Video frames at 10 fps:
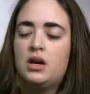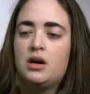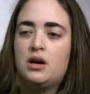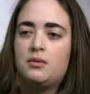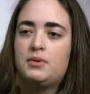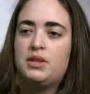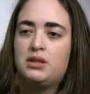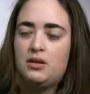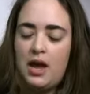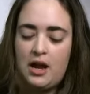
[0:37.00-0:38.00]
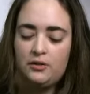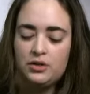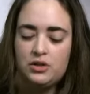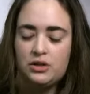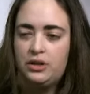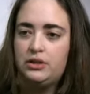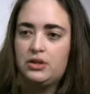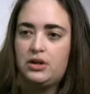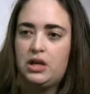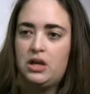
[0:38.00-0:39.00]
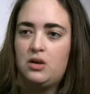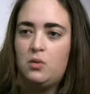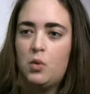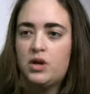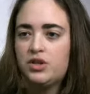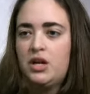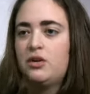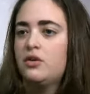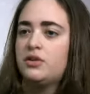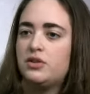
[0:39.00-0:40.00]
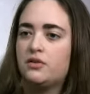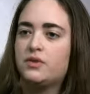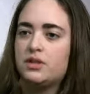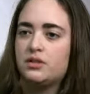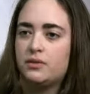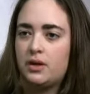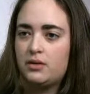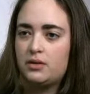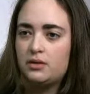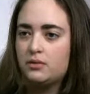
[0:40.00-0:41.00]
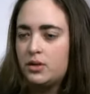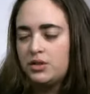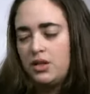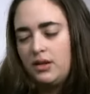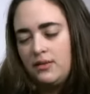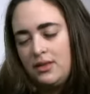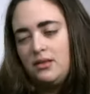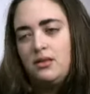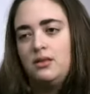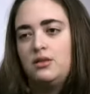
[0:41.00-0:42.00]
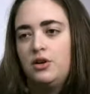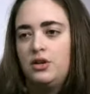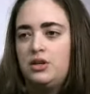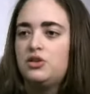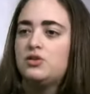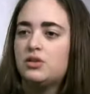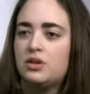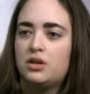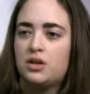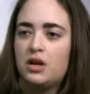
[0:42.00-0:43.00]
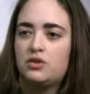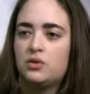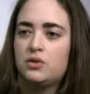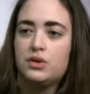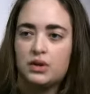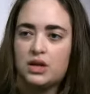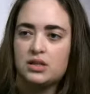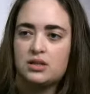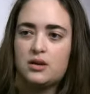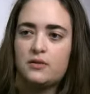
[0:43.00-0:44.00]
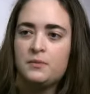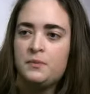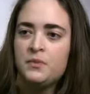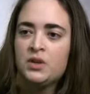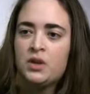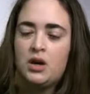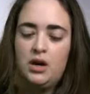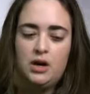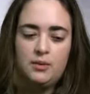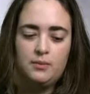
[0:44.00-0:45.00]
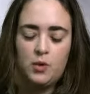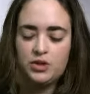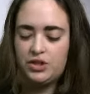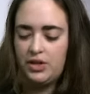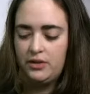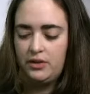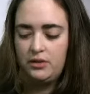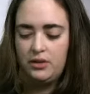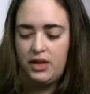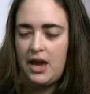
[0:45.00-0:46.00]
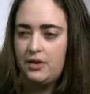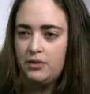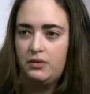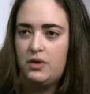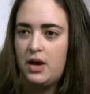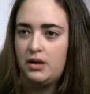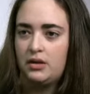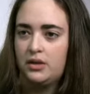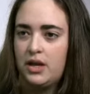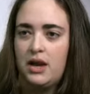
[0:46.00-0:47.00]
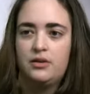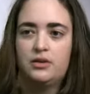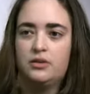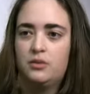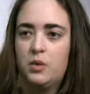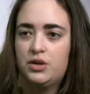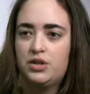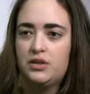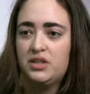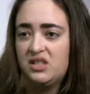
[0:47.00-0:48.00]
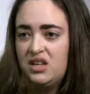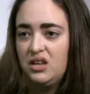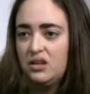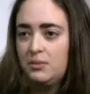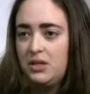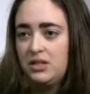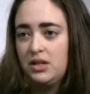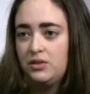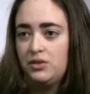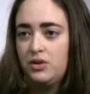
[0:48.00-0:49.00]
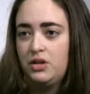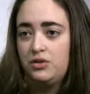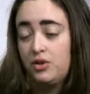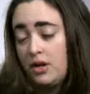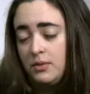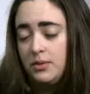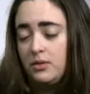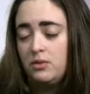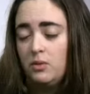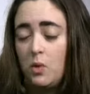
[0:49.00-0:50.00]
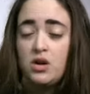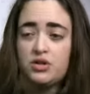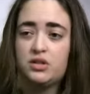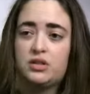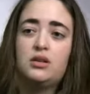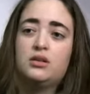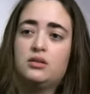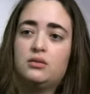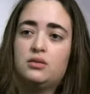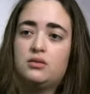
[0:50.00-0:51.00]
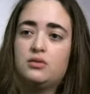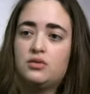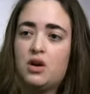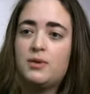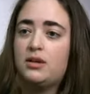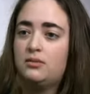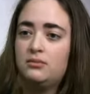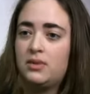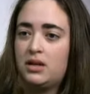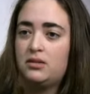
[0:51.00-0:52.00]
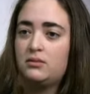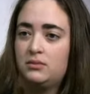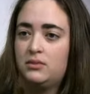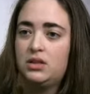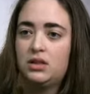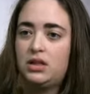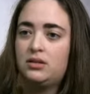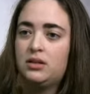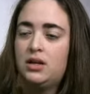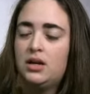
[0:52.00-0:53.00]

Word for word: Uh, but then after you clean your turkey, wash down all the surfaces around. Wash down everything that the turkey juices could have touched or the turkey itself. Um, wash down the counter if you had it on the counter. Wash down the sink. I mean, it sounds strange, strange but wash the sink and scrub it, make it clean.